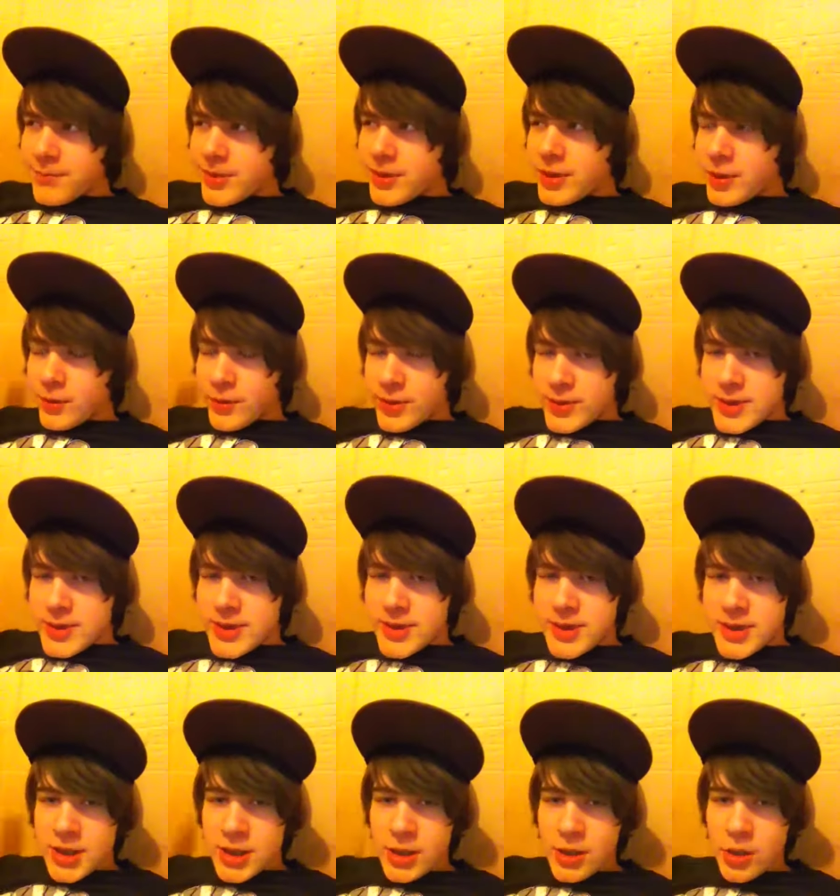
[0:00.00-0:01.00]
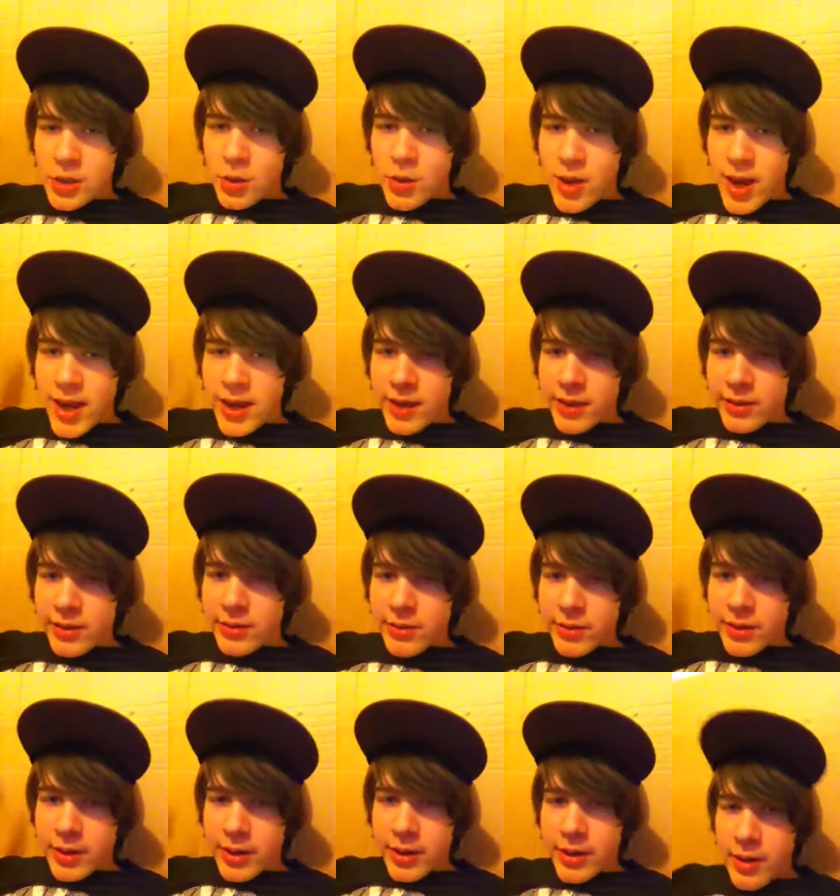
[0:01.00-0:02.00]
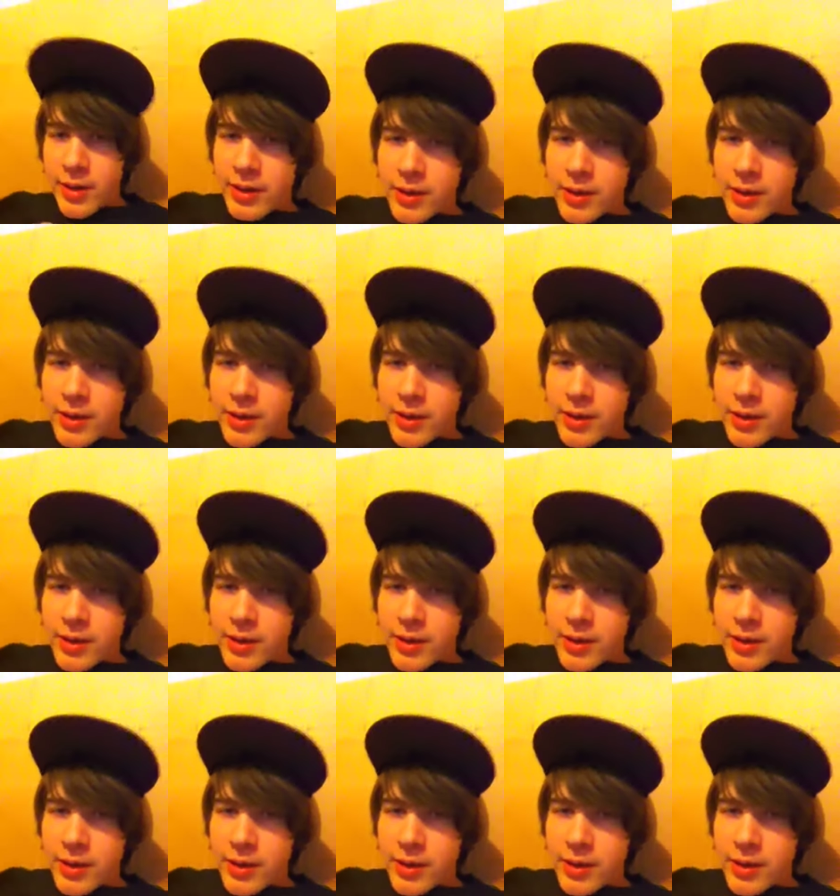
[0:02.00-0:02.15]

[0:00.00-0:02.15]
no one's too angry